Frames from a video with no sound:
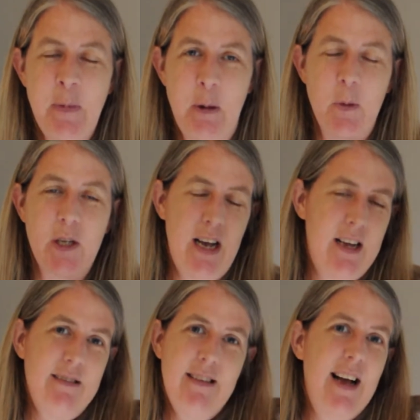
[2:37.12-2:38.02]
Which I
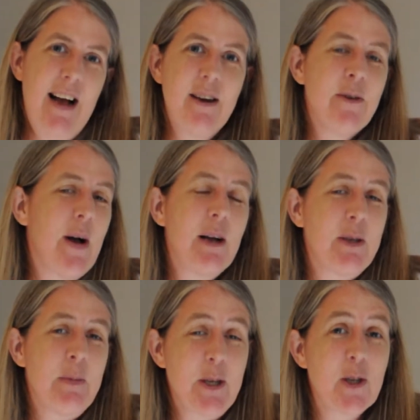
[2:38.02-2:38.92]
don't know how
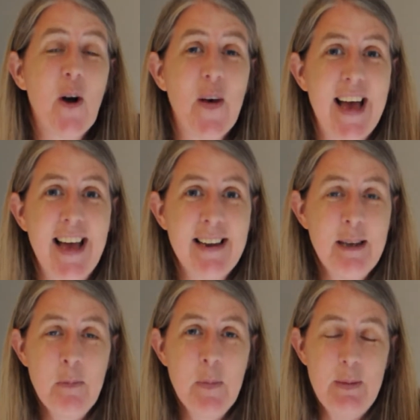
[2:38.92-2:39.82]
somebody saw that.
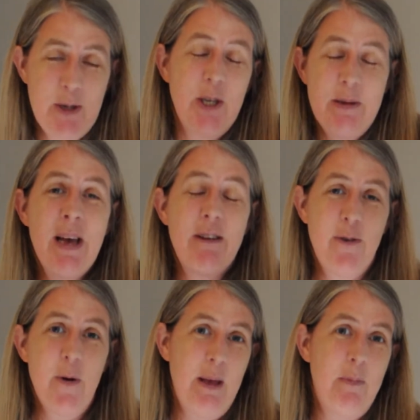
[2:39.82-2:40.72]
Maybe it's just a
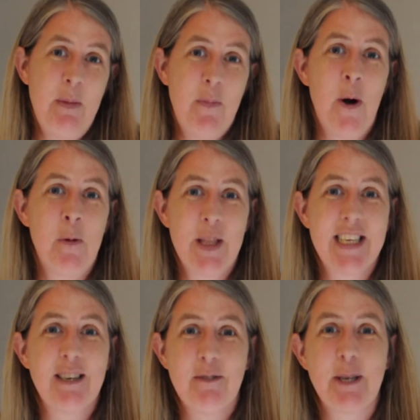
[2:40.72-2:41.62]
metaphor, like being born with a
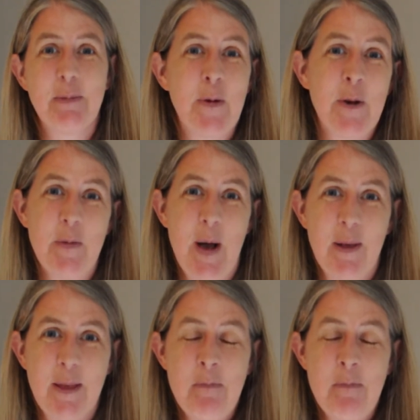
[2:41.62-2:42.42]
silver spoon in your mouth.